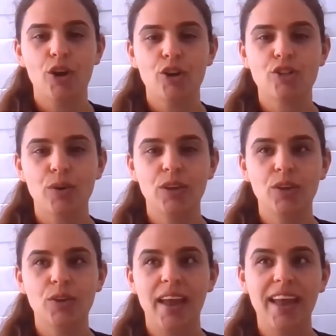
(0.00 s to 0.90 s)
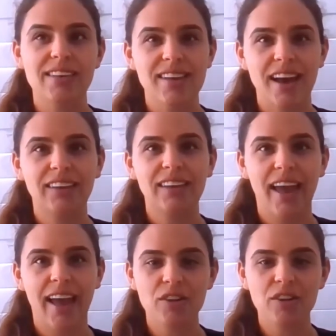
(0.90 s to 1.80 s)
showing you exactly
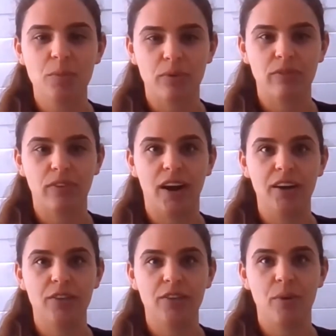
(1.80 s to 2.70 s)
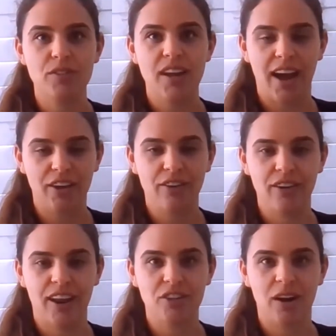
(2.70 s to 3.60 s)
how to provide the most
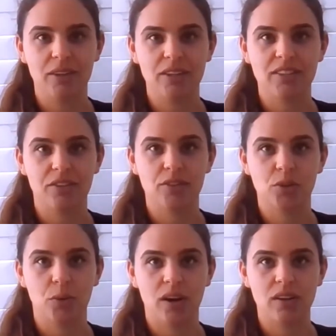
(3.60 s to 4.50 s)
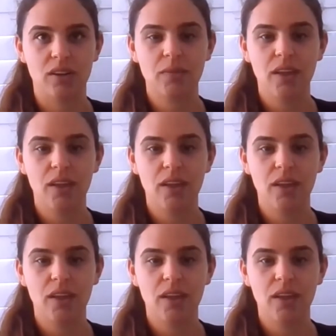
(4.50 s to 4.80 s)
accurate and timely data to us.